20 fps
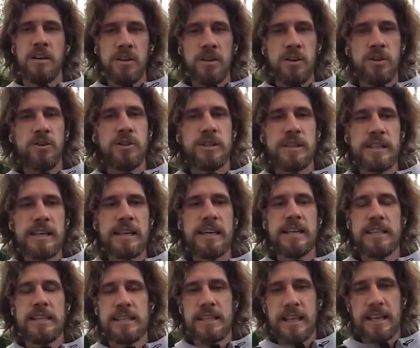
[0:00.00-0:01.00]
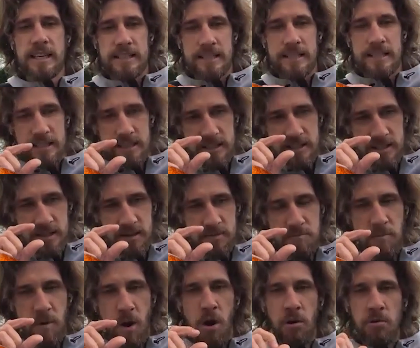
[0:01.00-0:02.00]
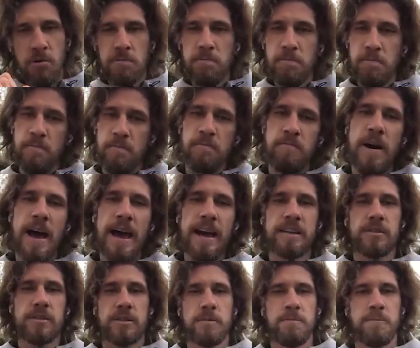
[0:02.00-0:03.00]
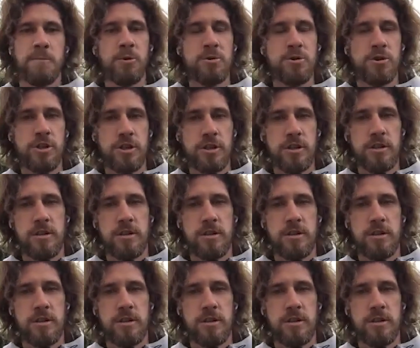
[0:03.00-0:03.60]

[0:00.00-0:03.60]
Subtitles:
you need like this small extra push.